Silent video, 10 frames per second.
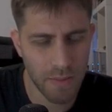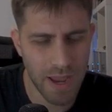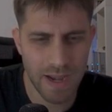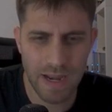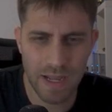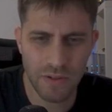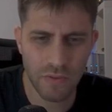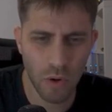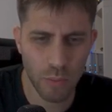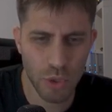
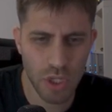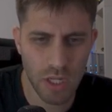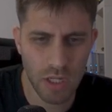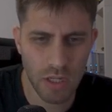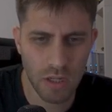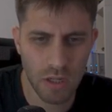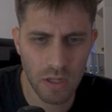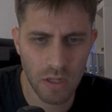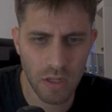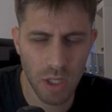Another option,
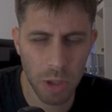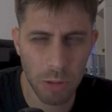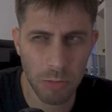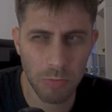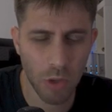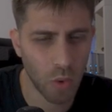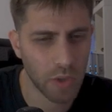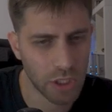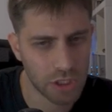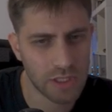no,
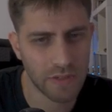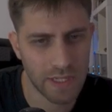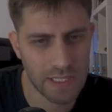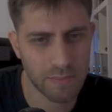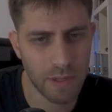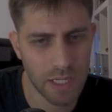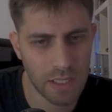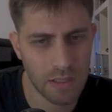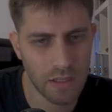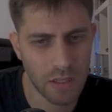king g7, let's play
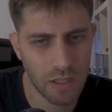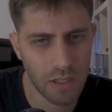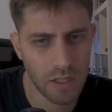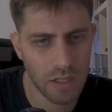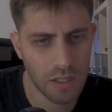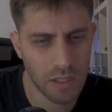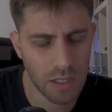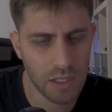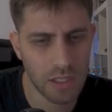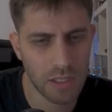it.
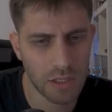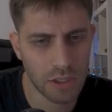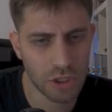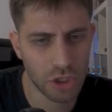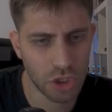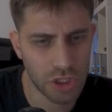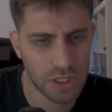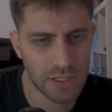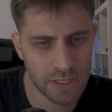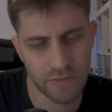King
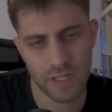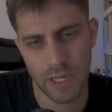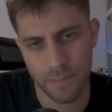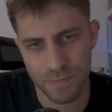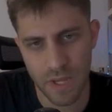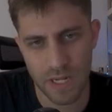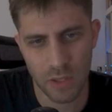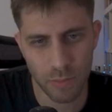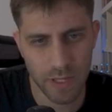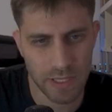g7, yeah, I need
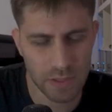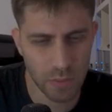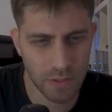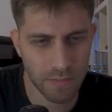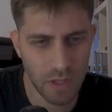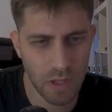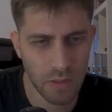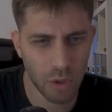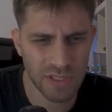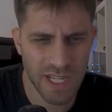to play this one.
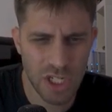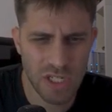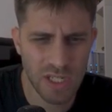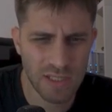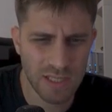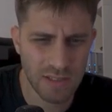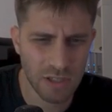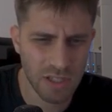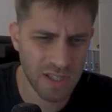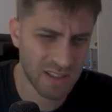Because h6, I
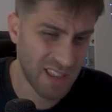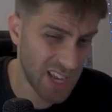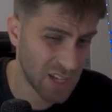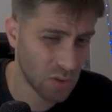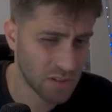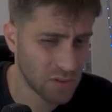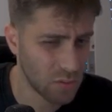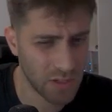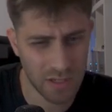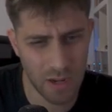just can take it
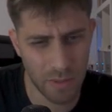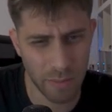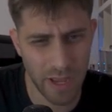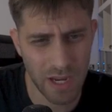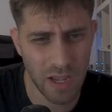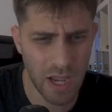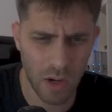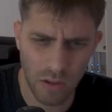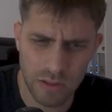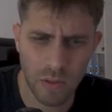also and coming back. And
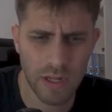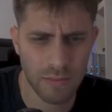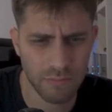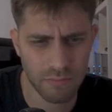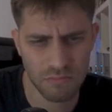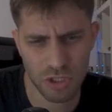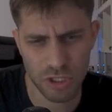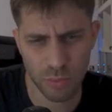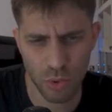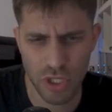also, I can
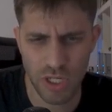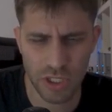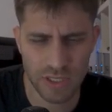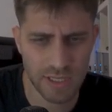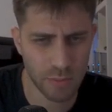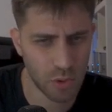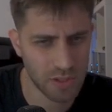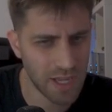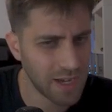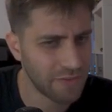just push king g6 because
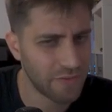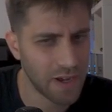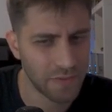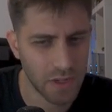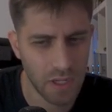knight e5,